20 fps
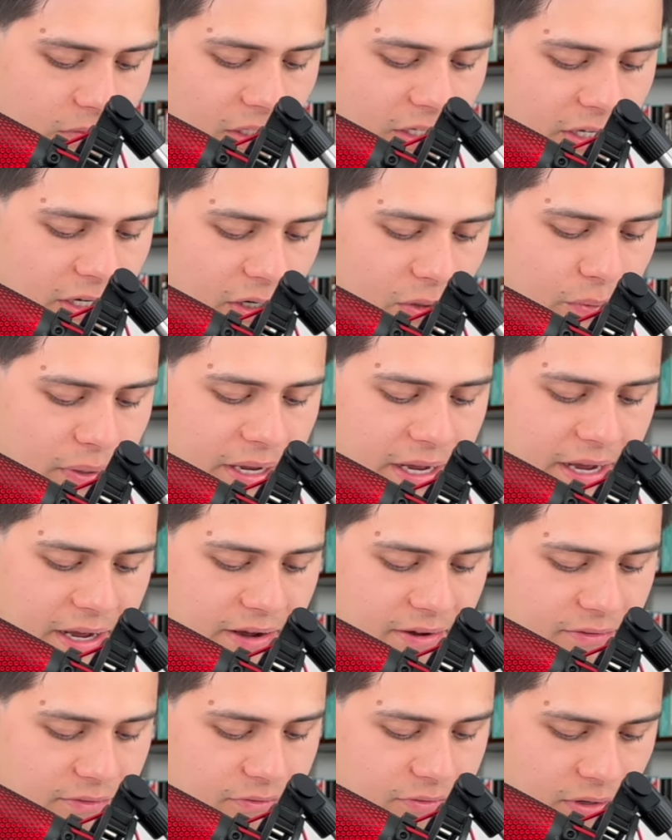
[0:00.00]
Here we
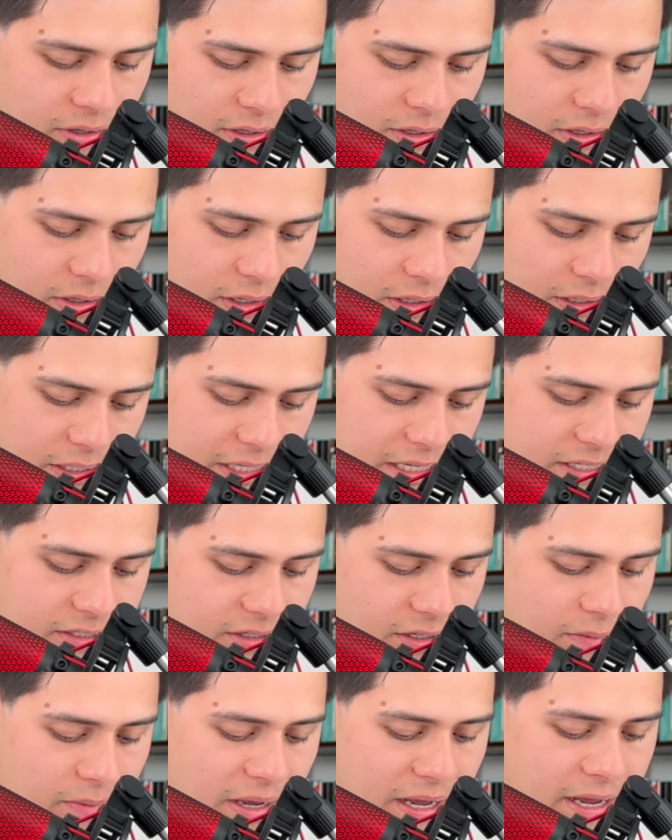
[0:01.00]
have E
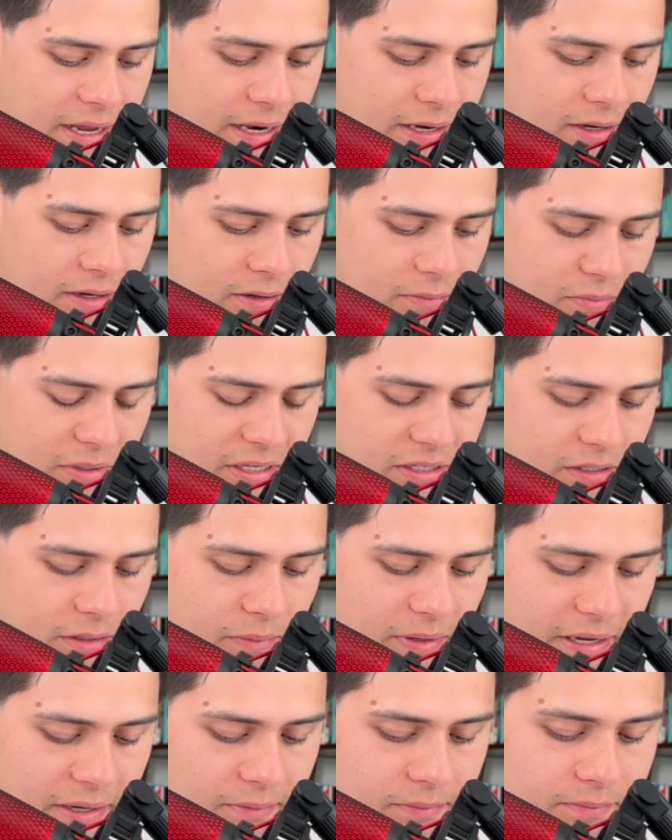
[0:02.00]
sub n, P sub
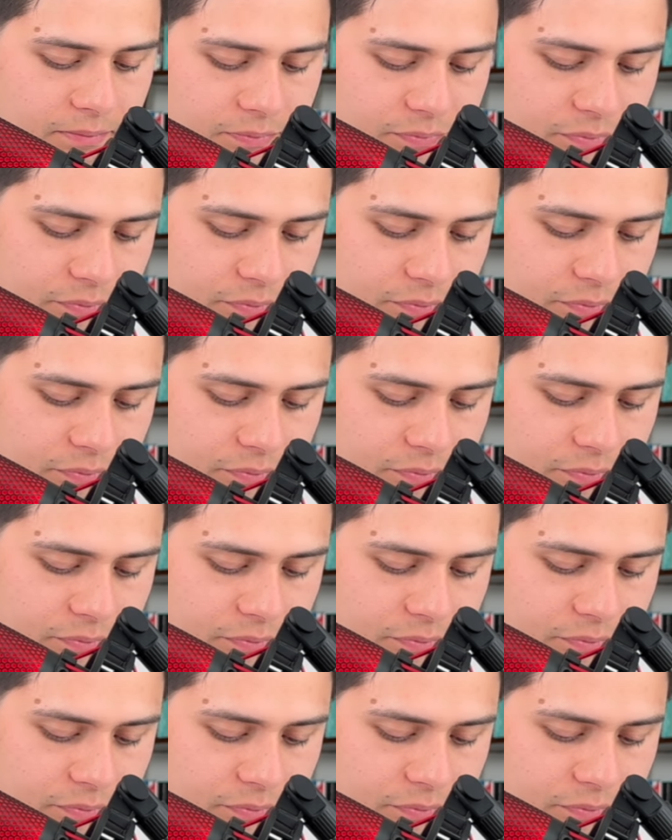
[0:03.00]
n.